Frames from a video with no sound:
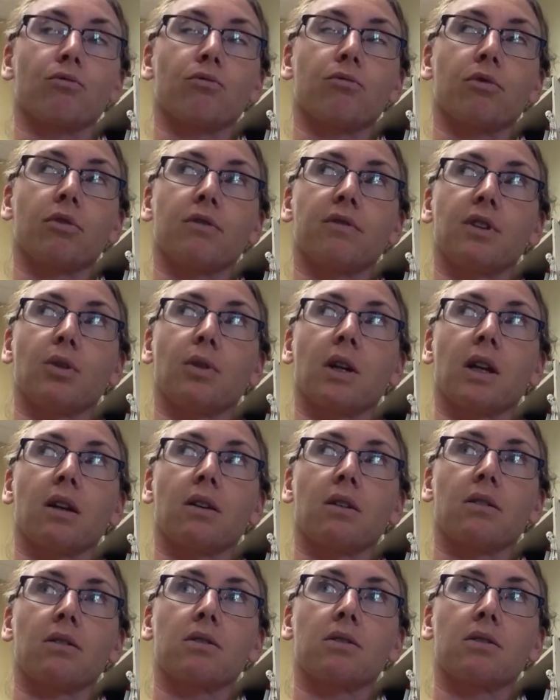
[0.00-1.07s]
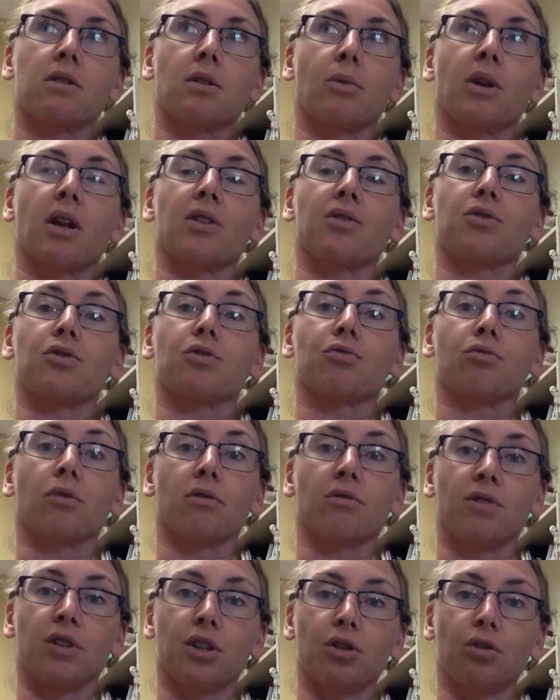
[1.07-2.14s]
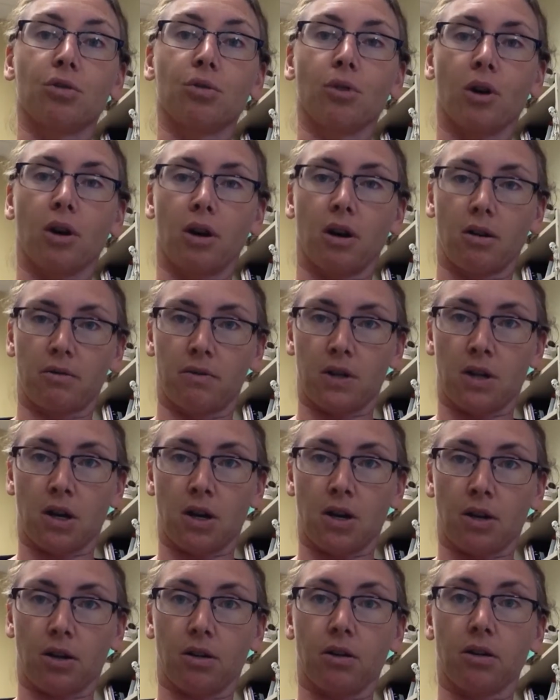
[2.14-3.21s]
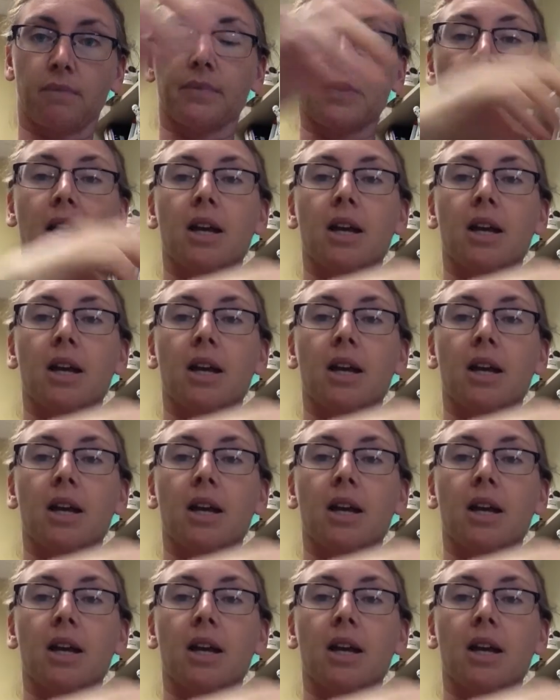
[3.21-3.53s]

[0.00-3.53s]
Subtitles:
reviewing someone else's review of an article.